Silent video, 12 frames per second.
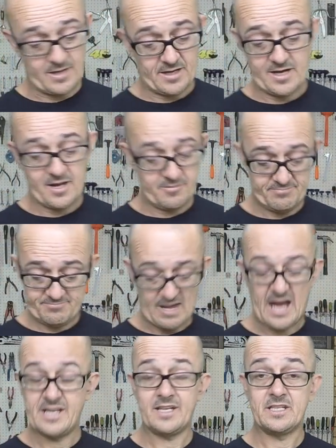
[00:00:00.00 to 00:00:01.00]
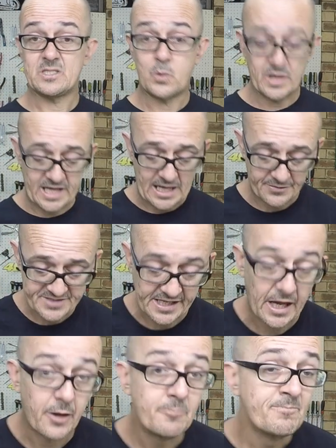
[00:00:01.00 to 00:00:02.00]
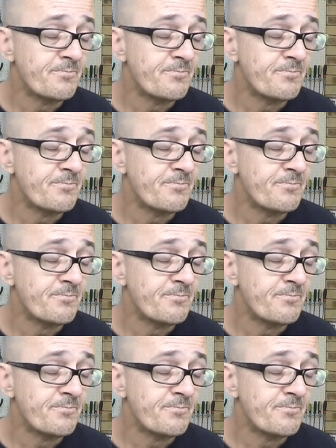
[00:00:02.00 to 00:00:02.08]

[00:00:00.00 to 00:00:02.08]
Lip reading: I don't know, 18, 20 hours ago.